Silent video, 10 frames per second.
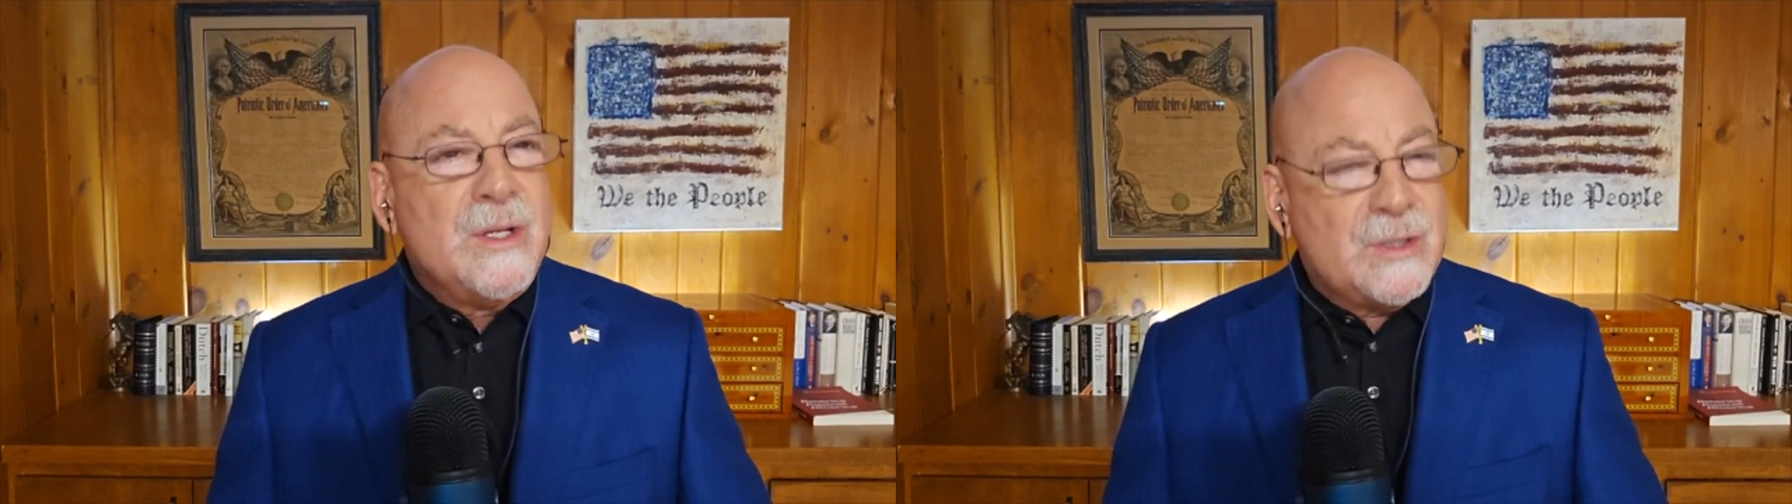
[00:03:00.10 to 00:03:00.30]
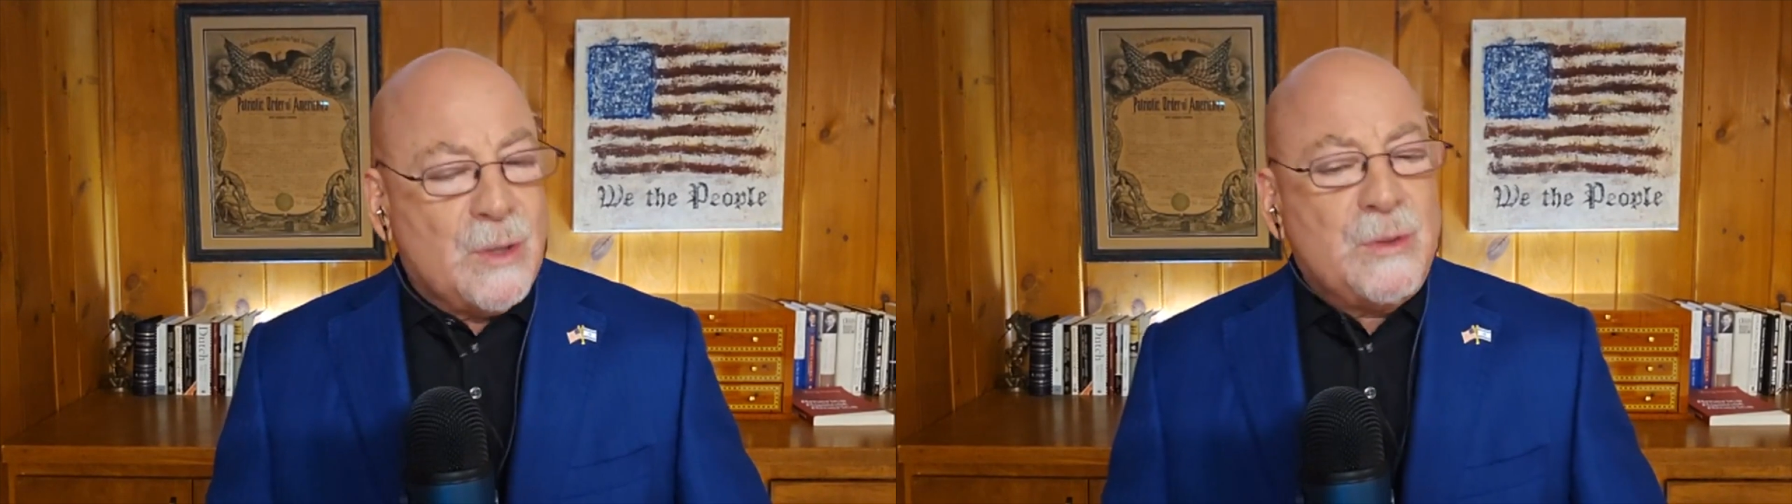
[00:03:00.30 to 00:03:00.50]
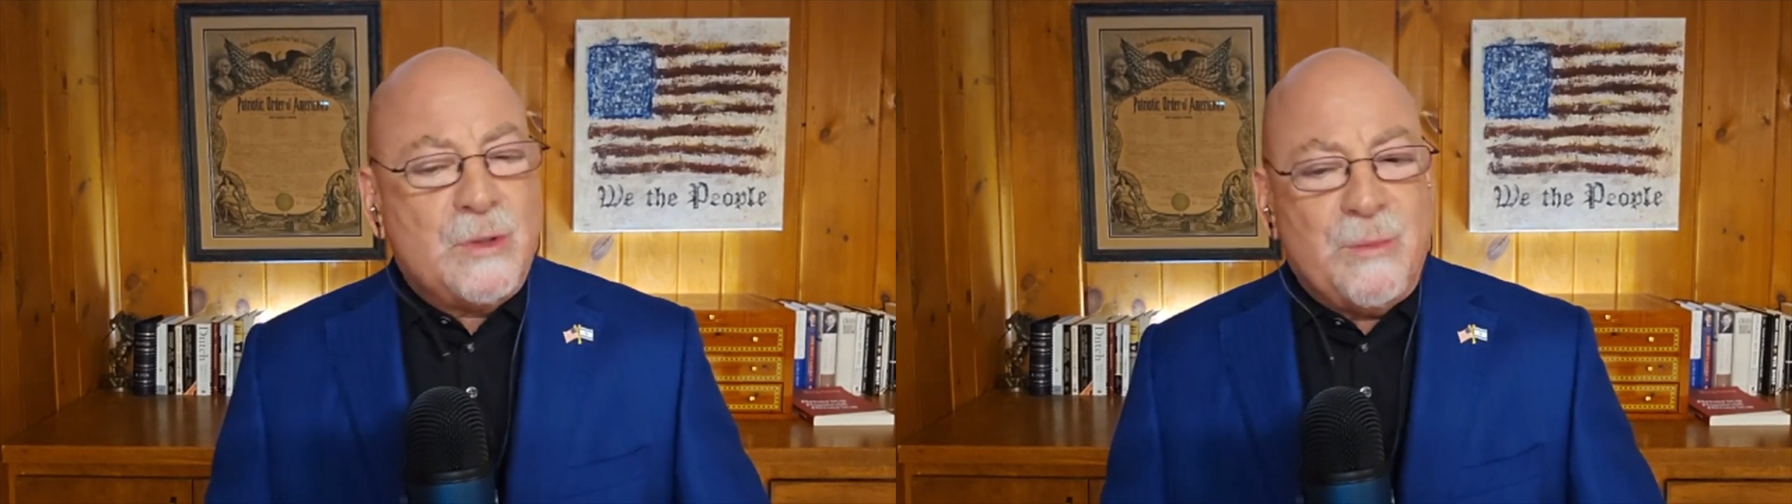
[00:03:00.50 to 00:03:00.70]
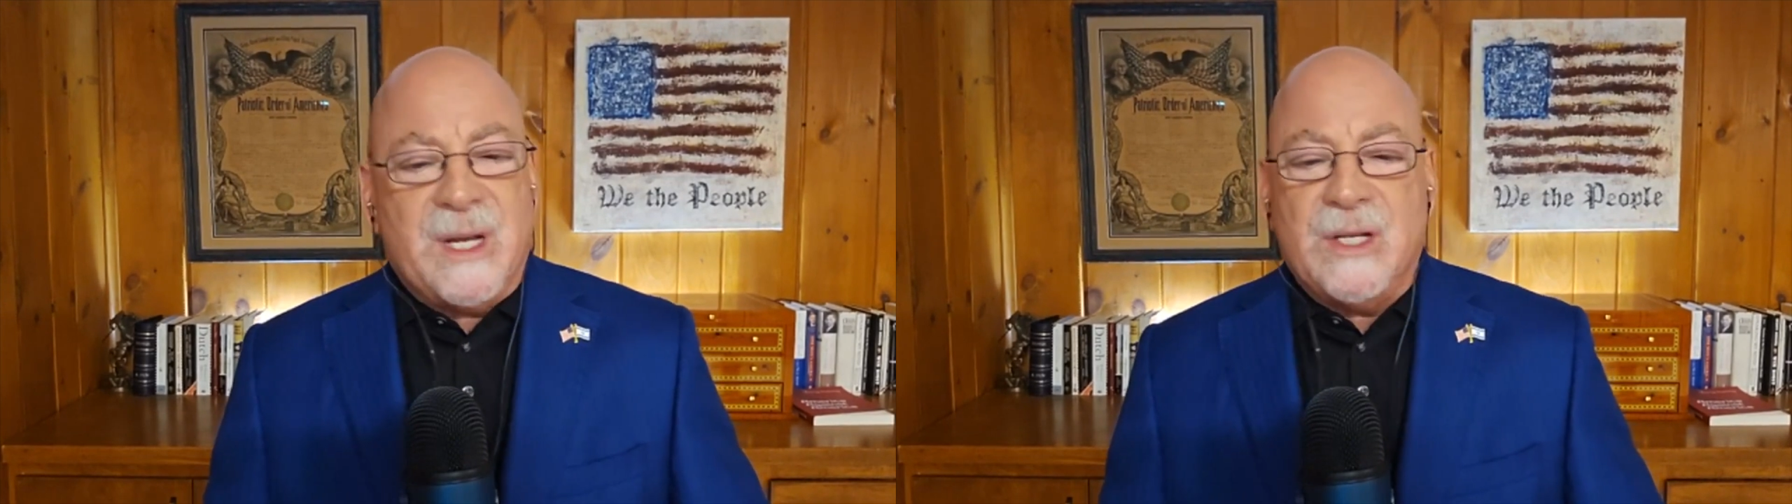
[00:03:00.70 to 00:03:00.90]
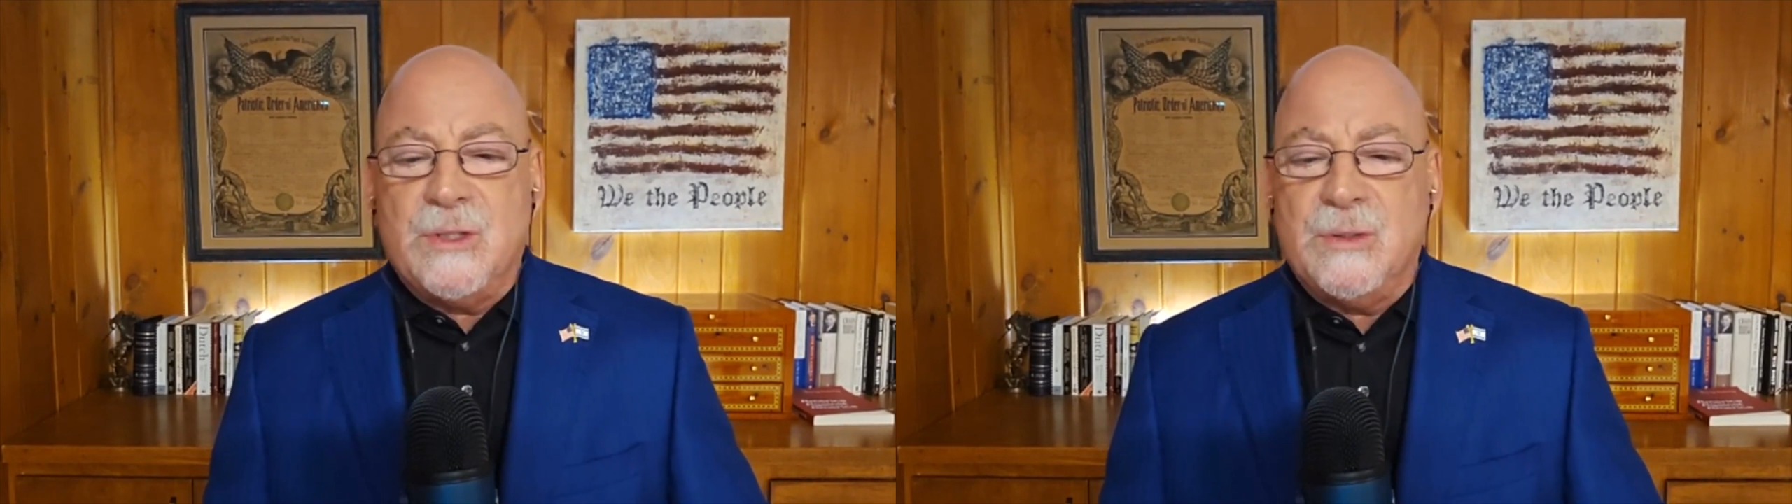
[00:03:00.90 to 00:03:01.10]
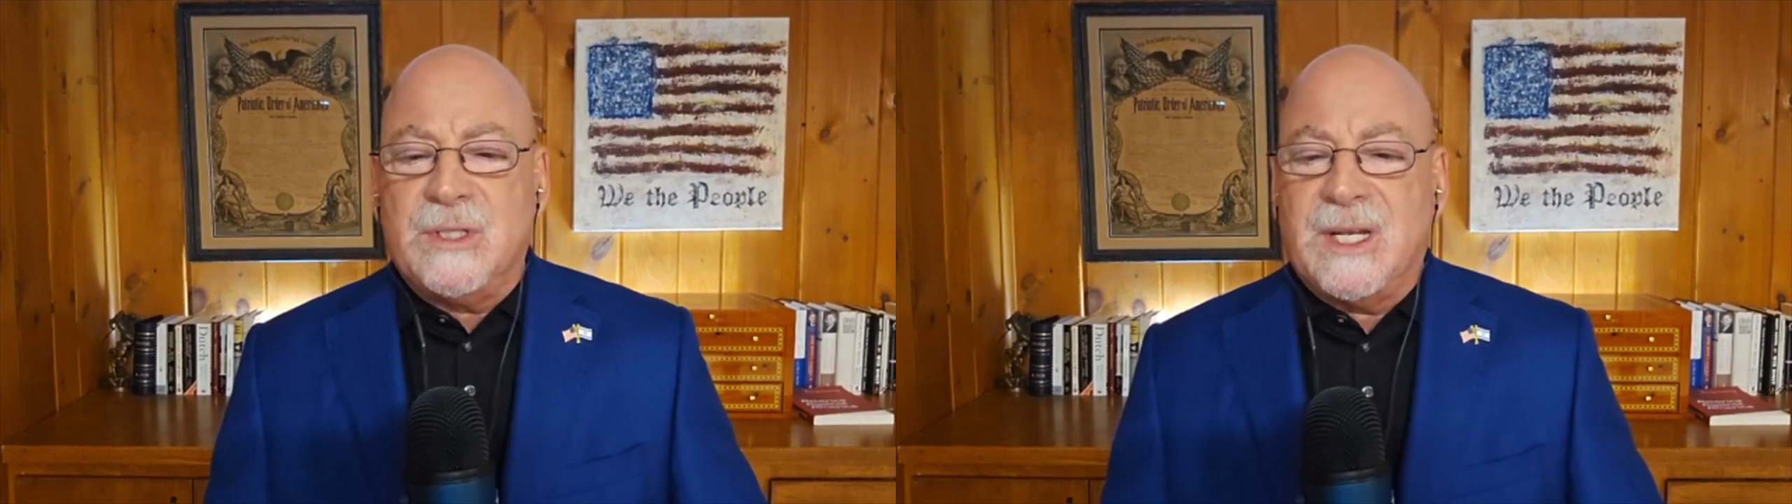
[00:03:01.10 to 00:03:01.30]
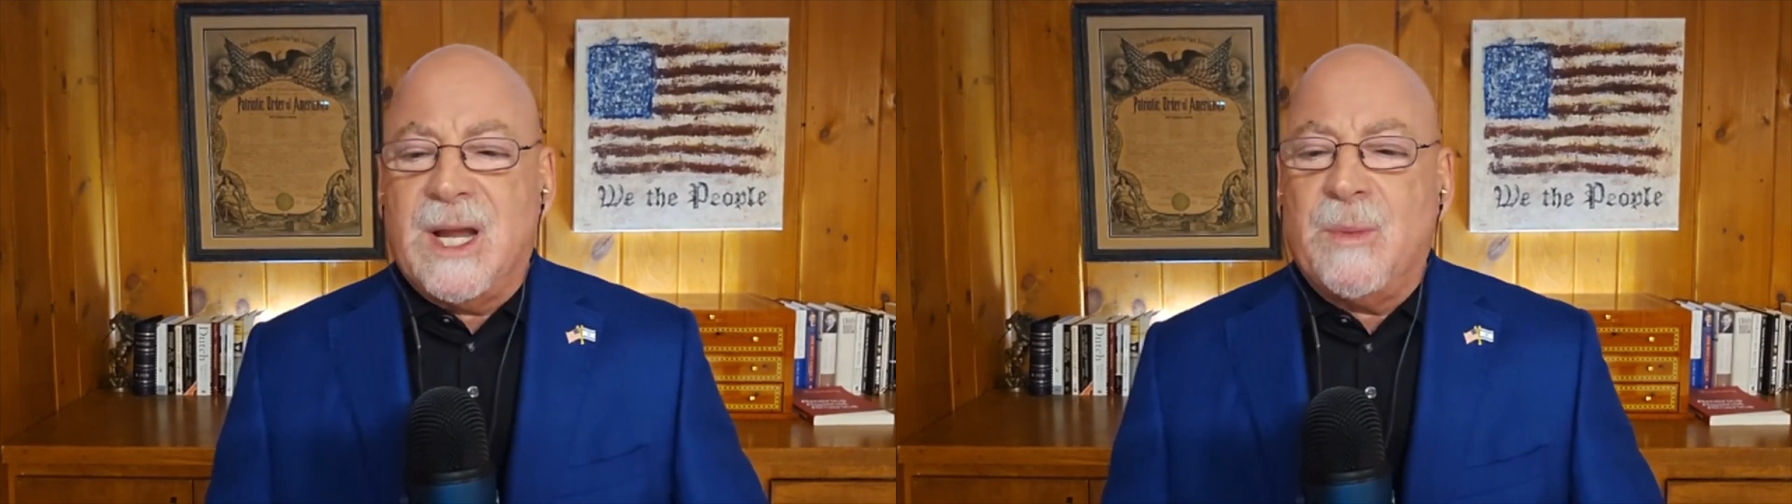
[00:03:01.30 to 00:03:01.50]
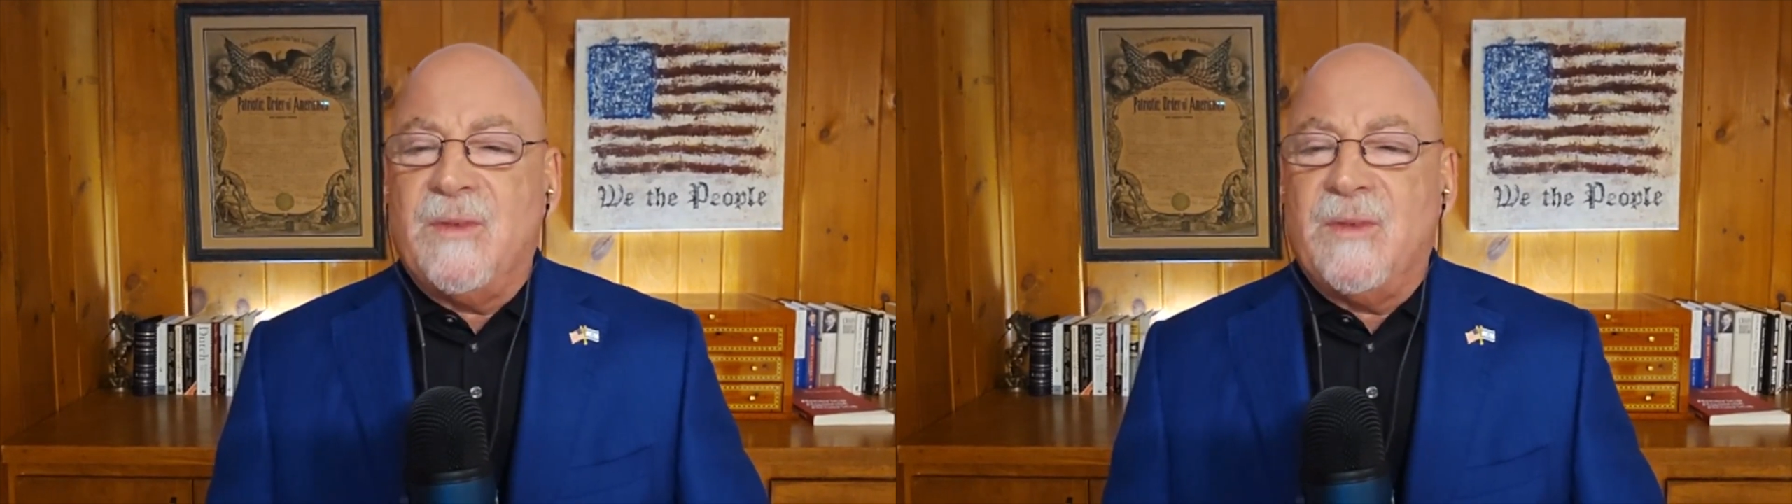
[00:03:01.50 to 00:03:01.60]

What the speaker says: so too many Jews today